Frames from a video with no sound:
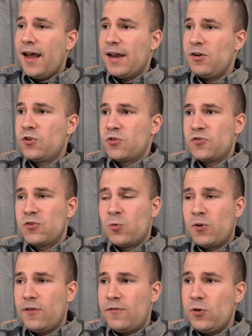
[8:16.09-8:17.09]
And New Jersey is
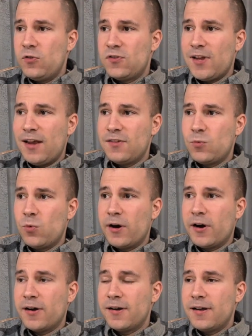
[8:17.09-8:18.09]
one of the few states
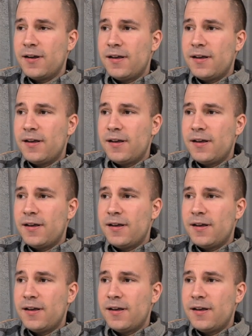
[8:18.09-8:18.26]
where